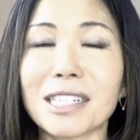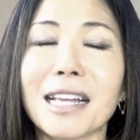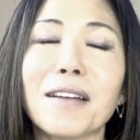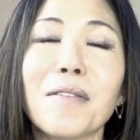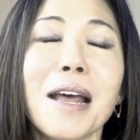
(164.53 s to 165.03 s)

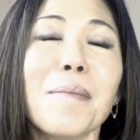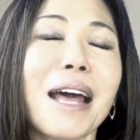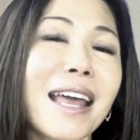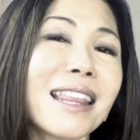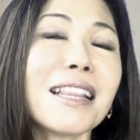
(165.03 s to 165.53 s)
So
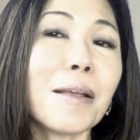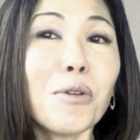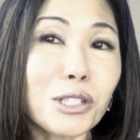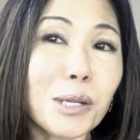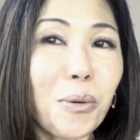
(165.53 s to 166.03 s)
I think the
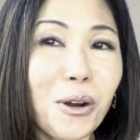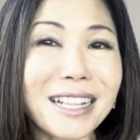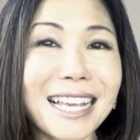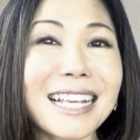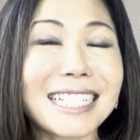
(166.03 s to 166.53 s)
most
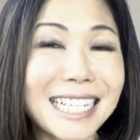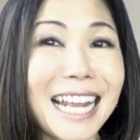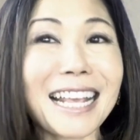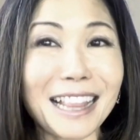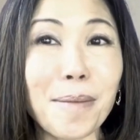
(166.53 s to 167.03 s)
important thing is
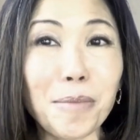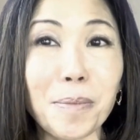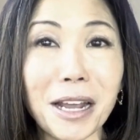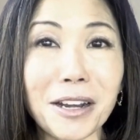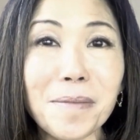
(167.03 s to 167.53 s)
getting that
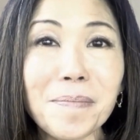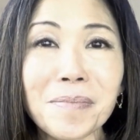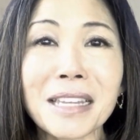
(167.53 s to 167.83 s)
momentum.